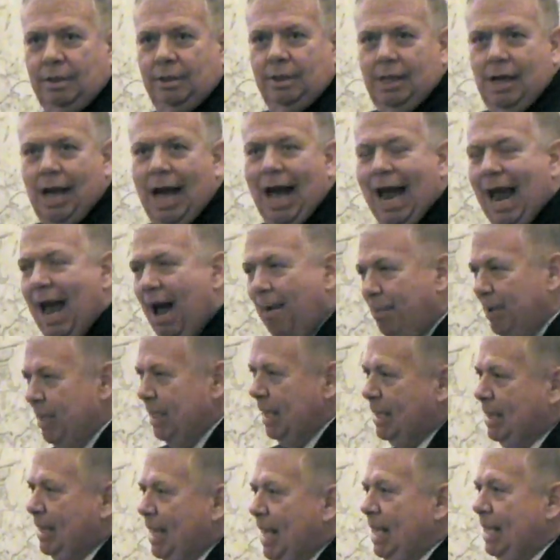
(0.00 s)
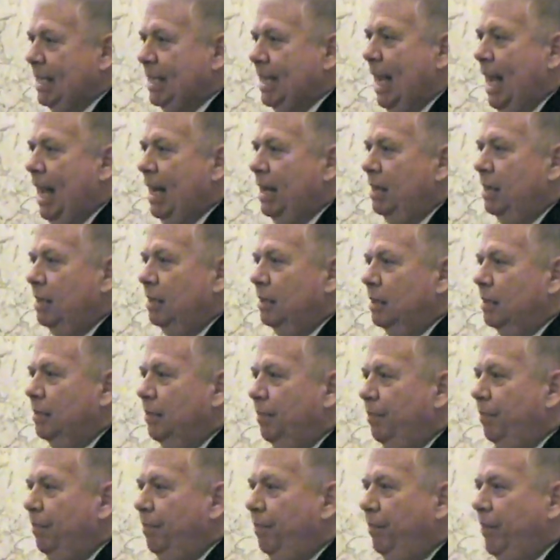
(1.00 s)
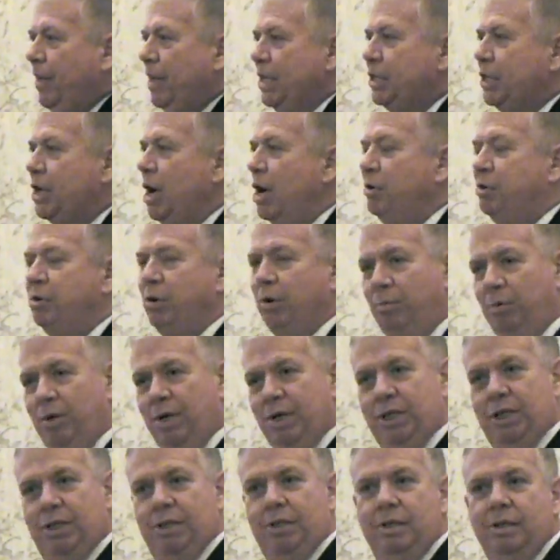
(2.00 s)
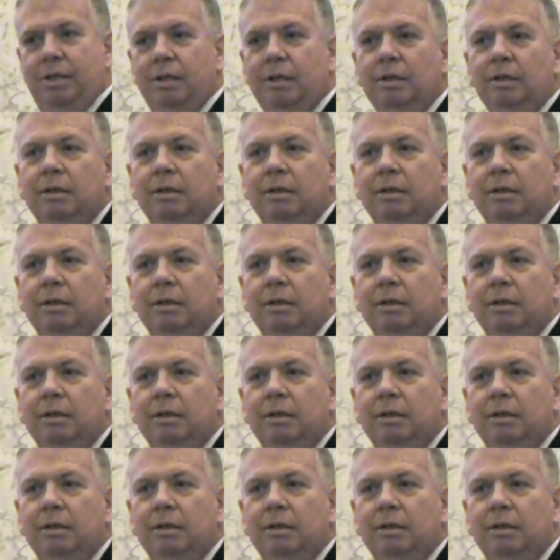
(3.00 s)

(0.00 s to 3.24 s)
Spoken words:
I happen to think that this country was